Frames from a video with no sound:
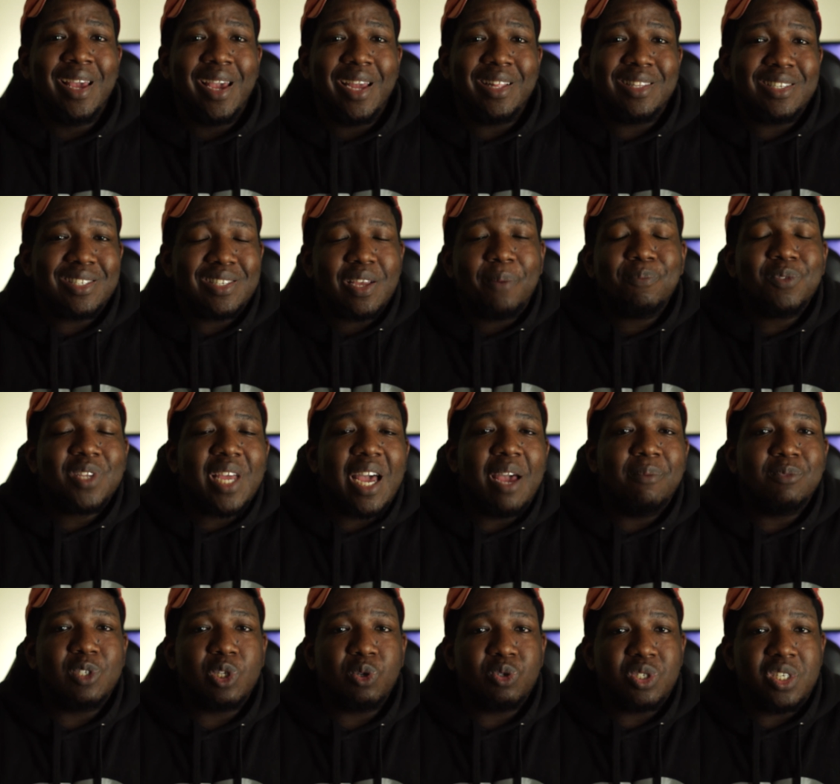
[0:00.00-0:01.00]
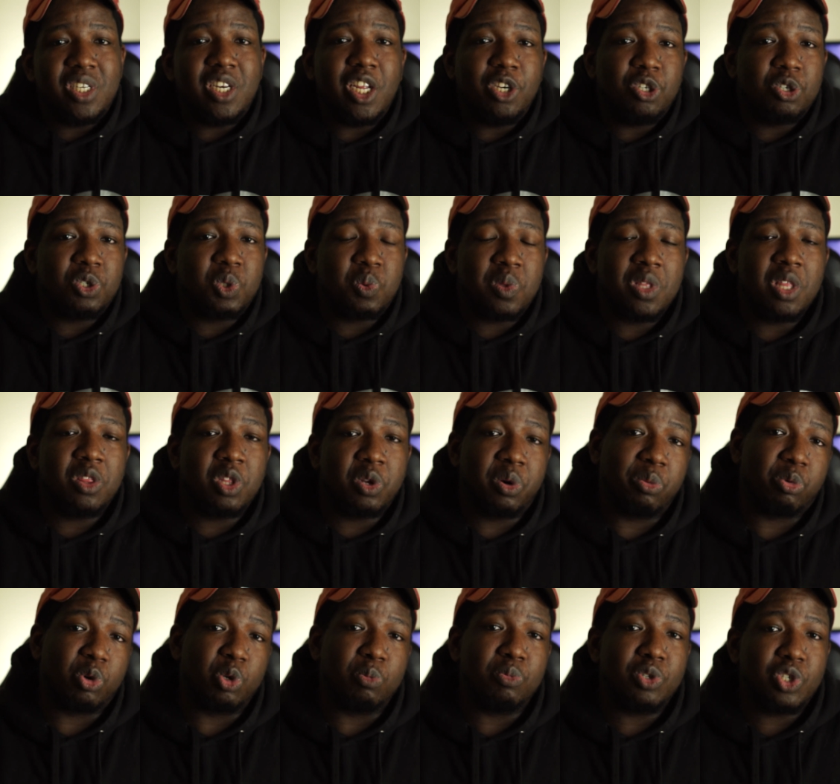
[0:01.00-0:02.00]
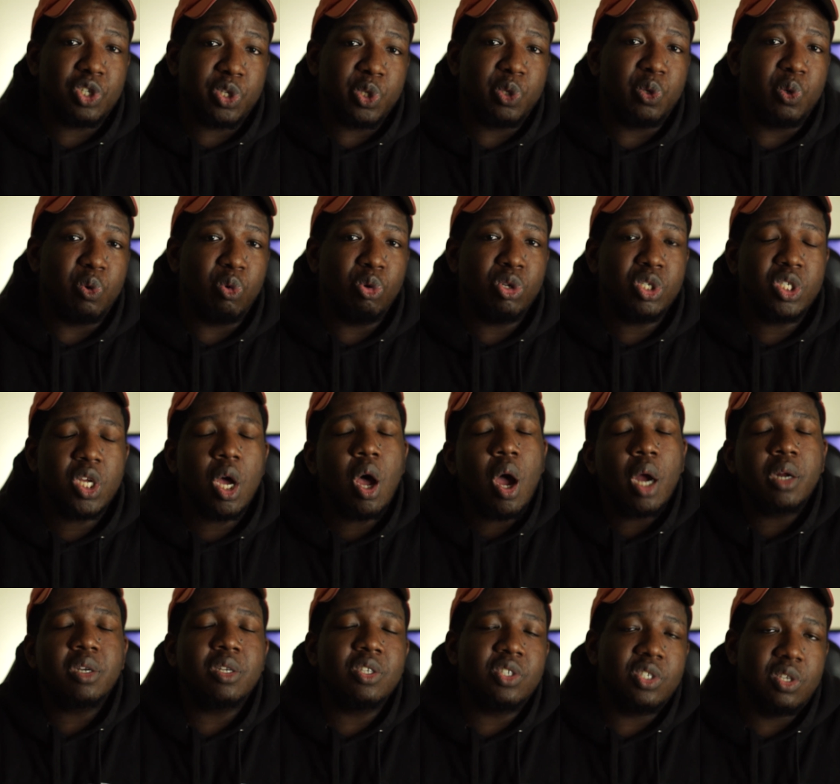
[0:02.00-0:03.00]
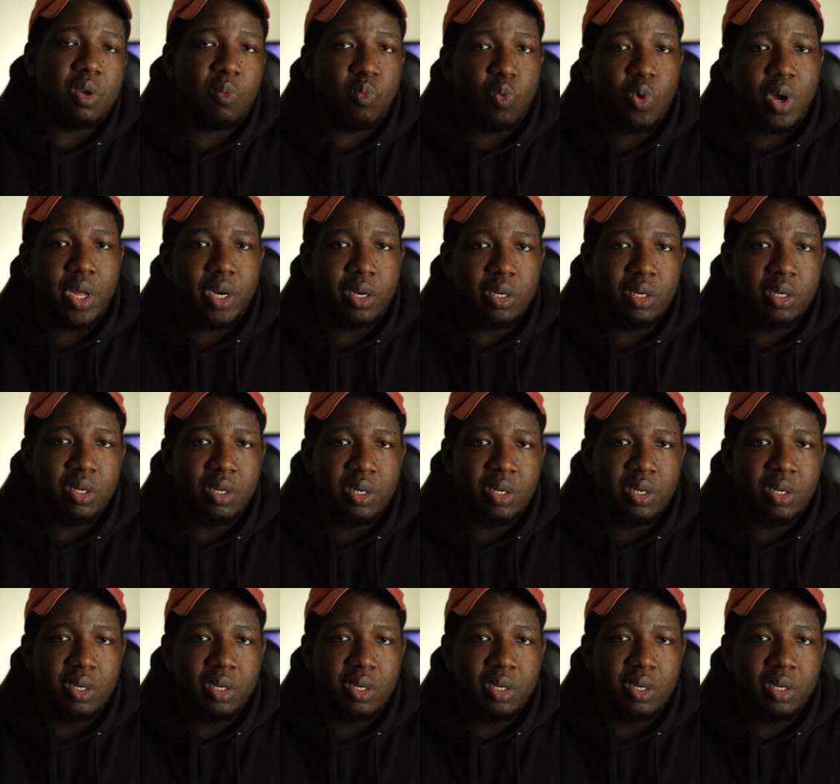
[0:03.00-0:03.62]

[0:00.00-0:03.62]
It's sometimes those teenagers within the group too. Talk to someone.